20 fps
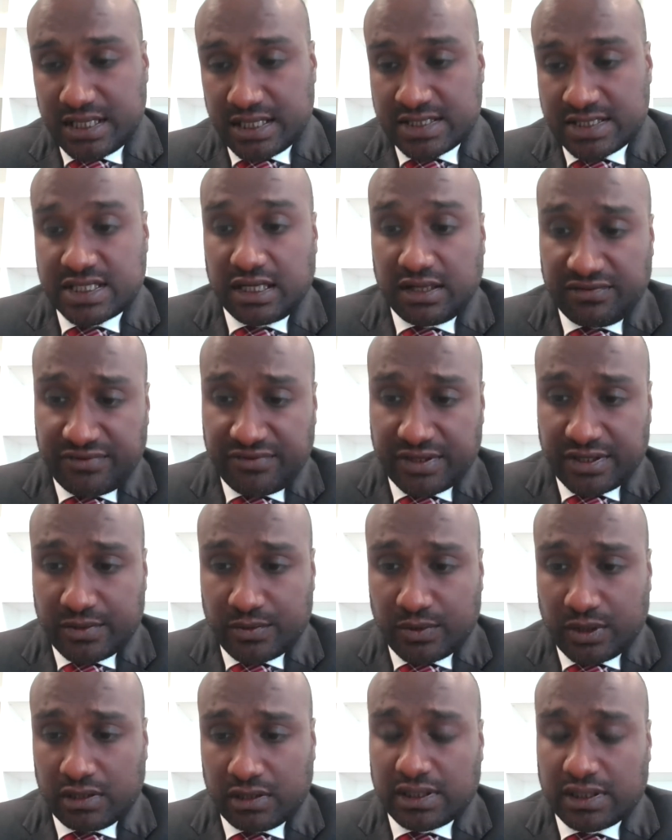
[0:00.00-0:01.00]
itself very
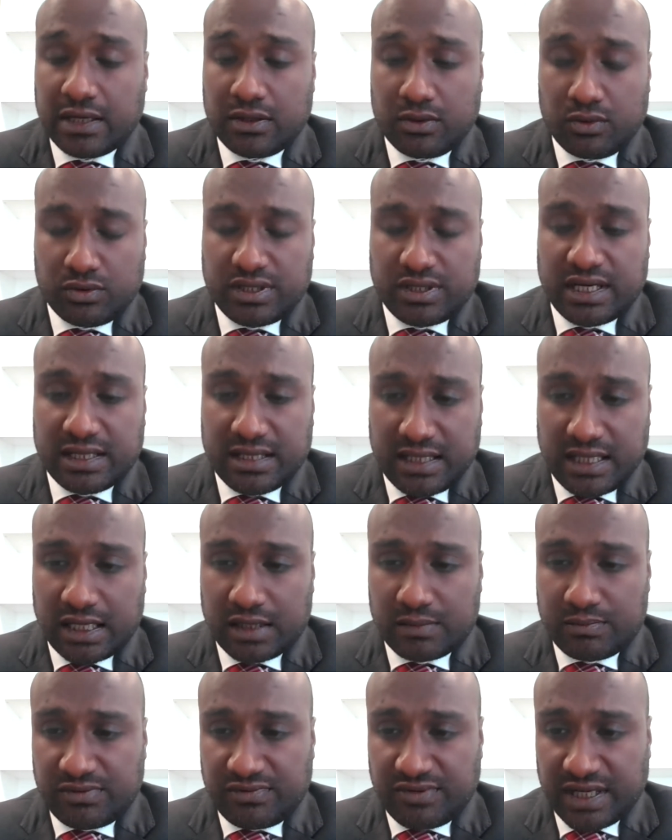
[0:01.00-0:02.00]
well and all the other
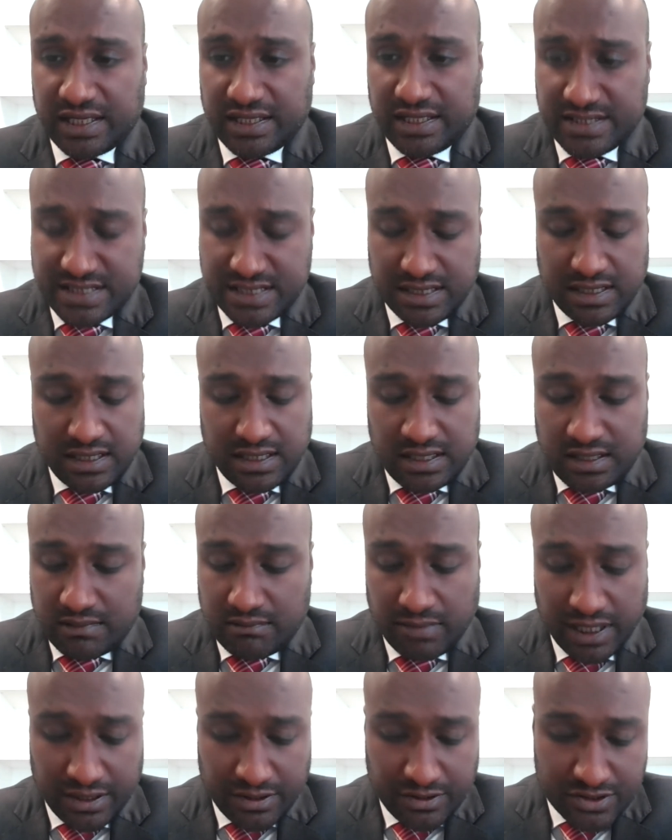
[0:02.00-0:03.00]
cloud providers.
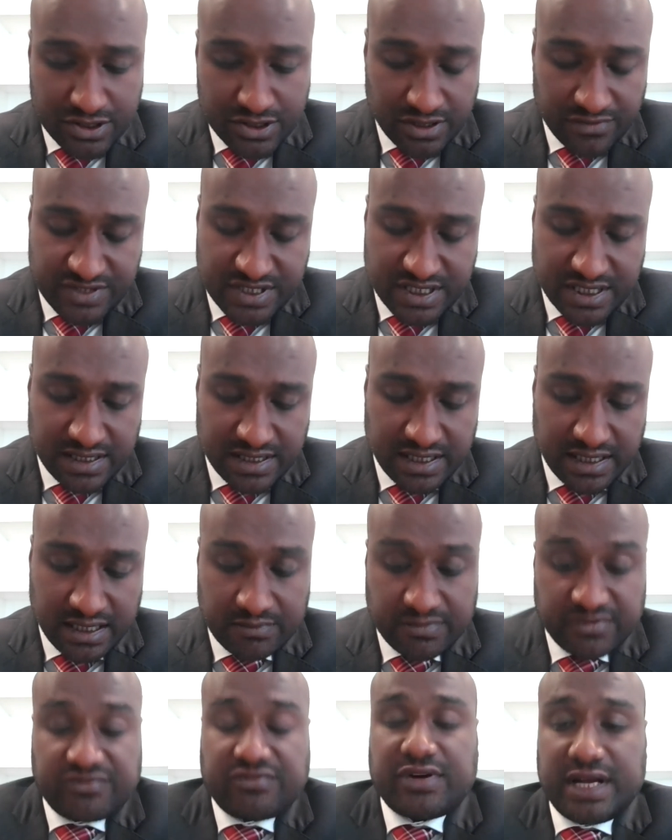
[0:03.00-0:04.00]
Microsoft said that,
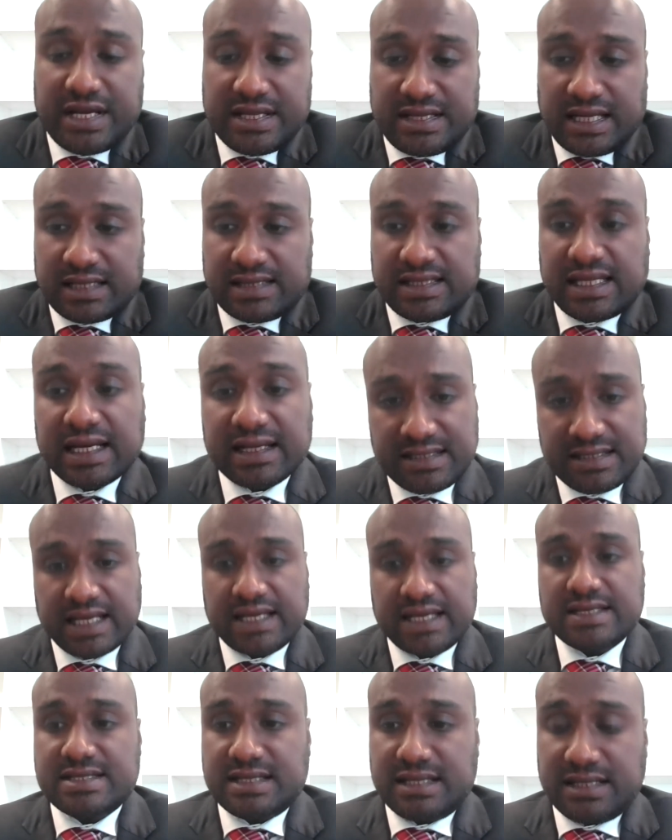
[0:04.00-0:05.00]
I'm afraid that
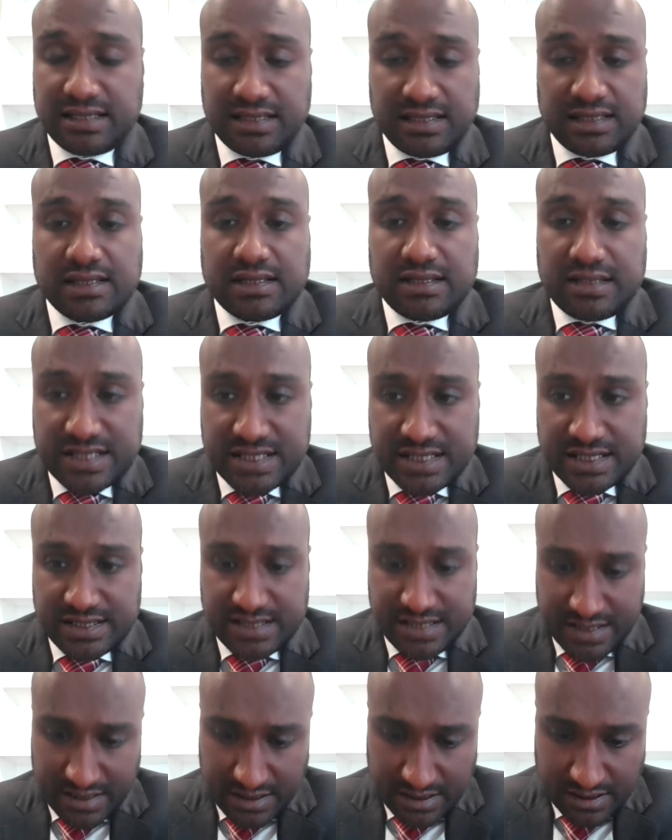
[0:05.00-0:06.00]
data
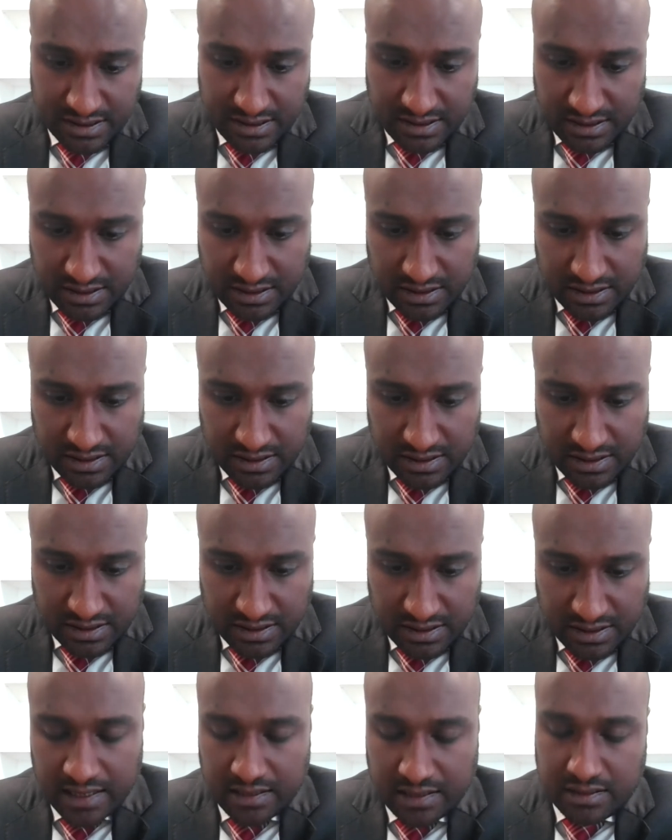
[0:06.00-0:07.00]
sits
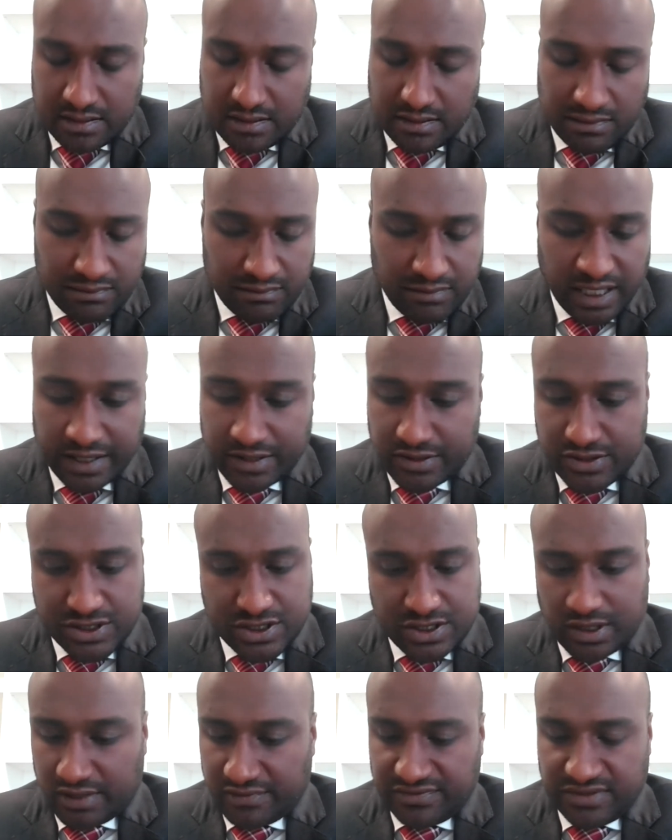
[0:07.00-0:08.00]
in
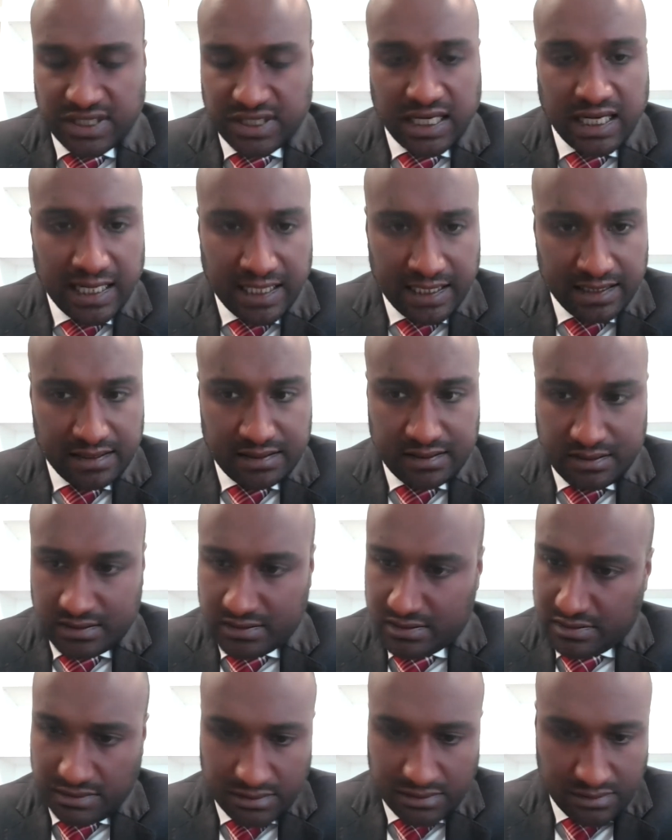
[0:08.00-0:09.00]
Microsoft
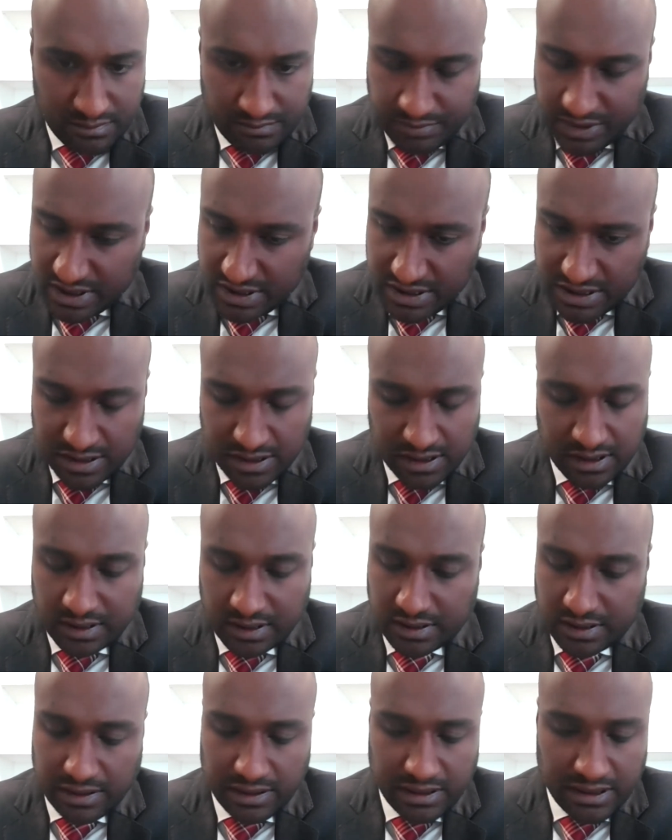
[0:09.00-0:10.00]
Ireland, PT
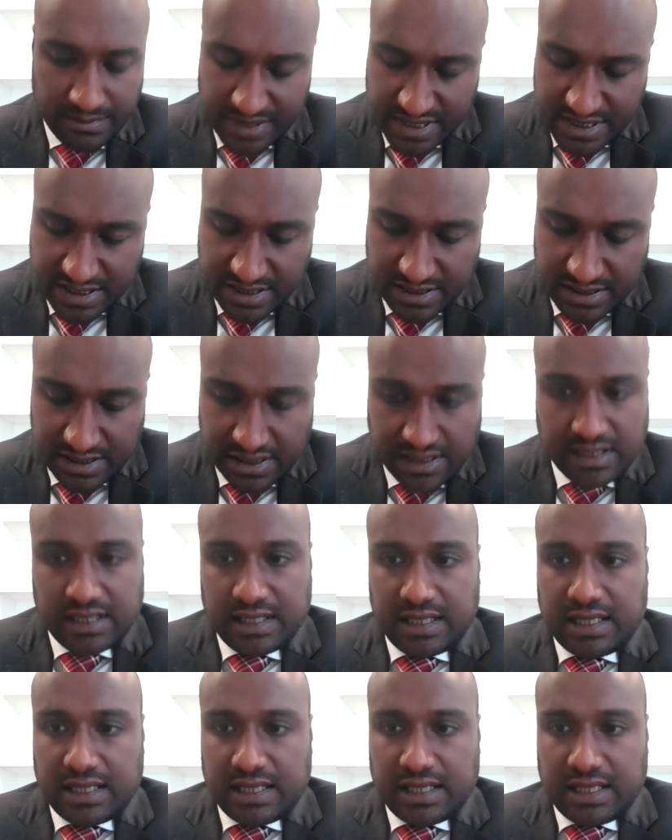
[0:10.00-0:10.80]
Limited,